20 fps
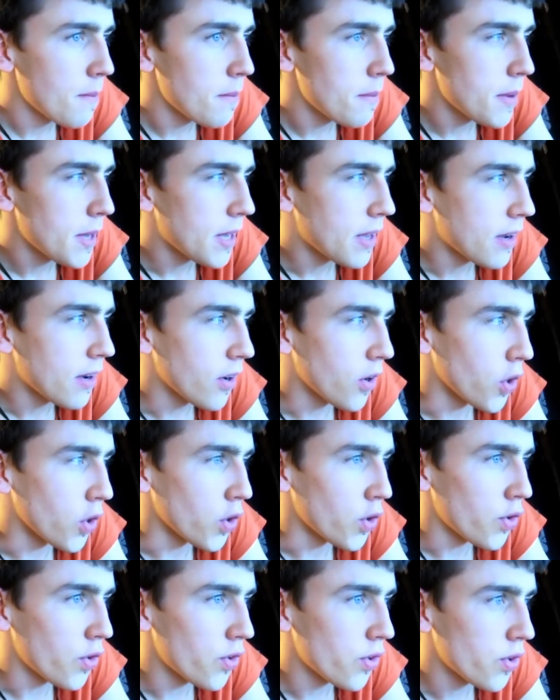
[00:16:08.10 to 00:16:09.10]

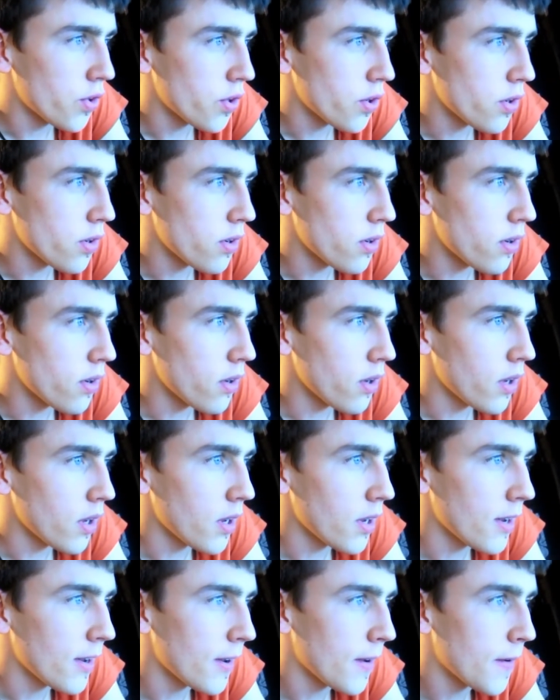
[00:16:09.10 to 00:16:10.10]
Because
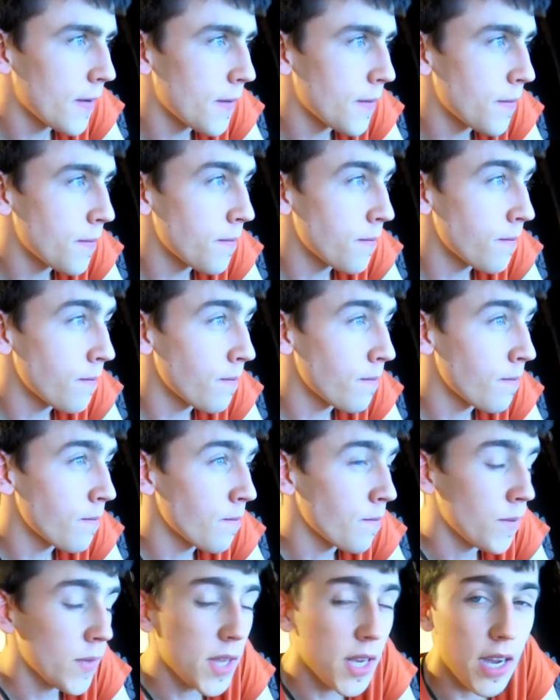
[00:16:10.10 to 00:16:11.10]

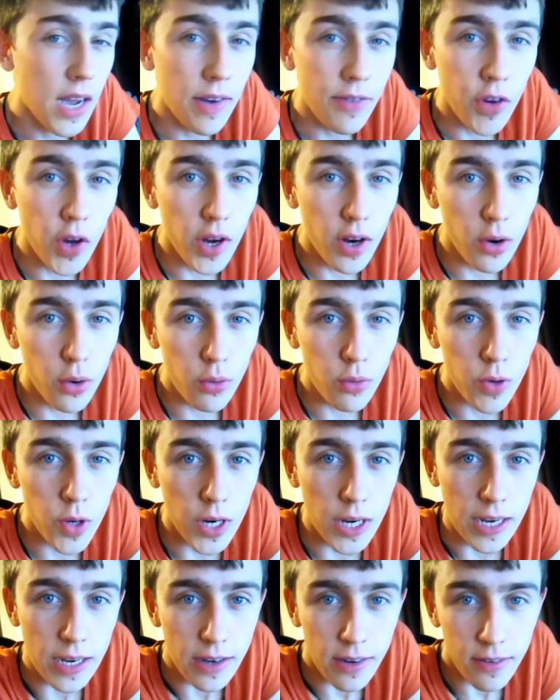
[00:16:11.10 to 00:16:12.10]
I've got it all
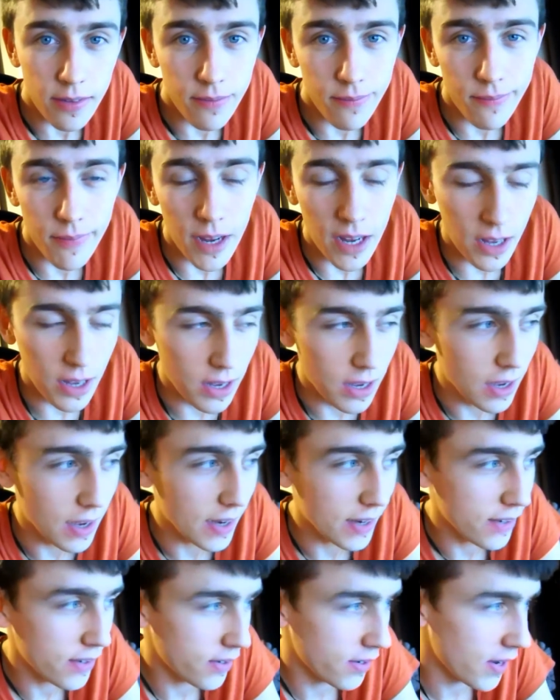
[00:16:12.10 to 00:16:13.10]
running.
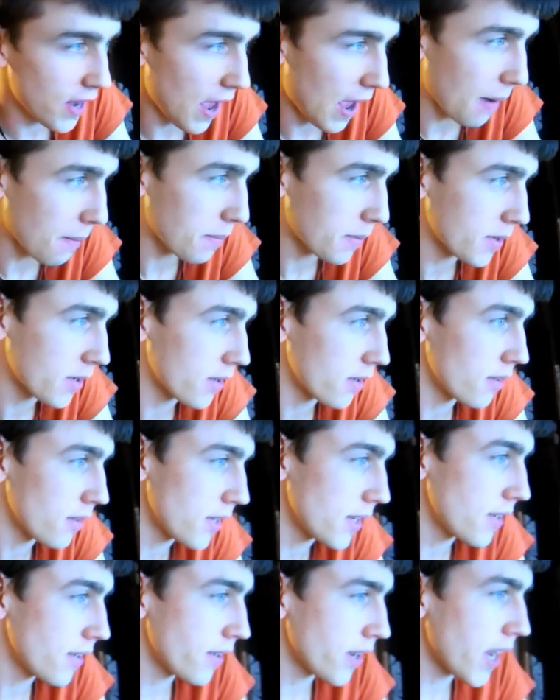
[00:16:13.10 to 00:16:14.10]
Except
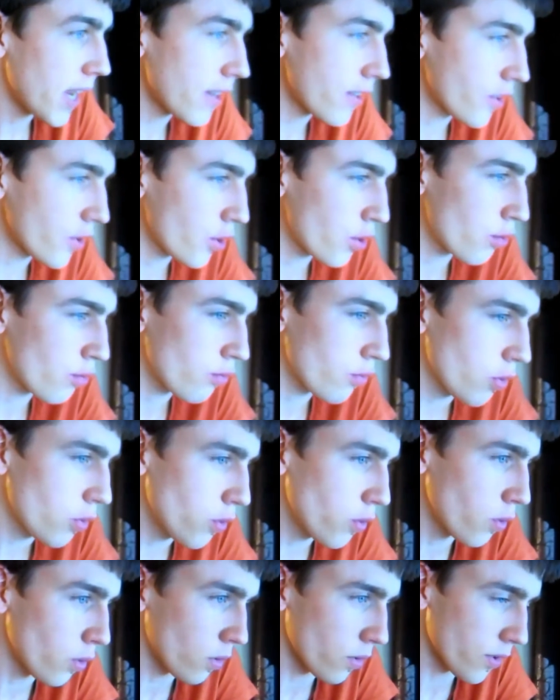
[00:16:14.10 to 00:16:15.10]
this S2
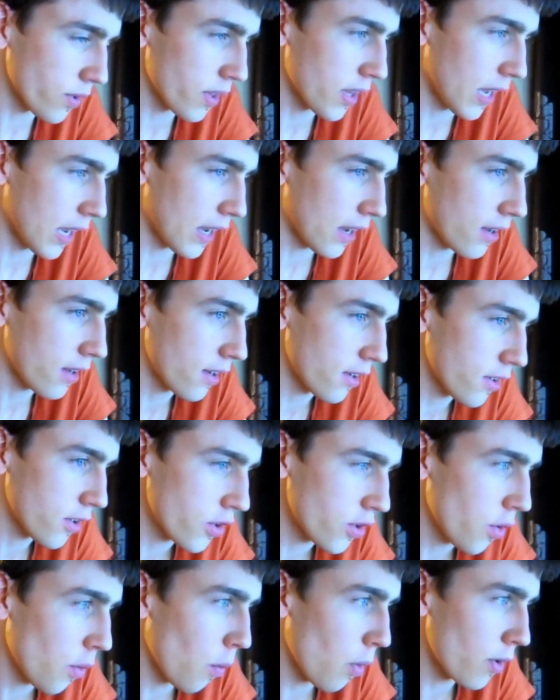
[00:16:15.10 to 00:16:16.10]
rules thing
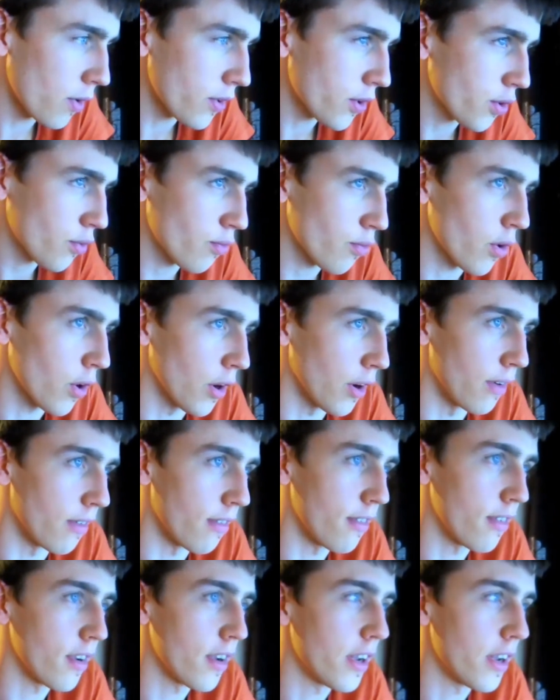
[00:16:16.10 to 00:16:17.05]
doesn't want to run.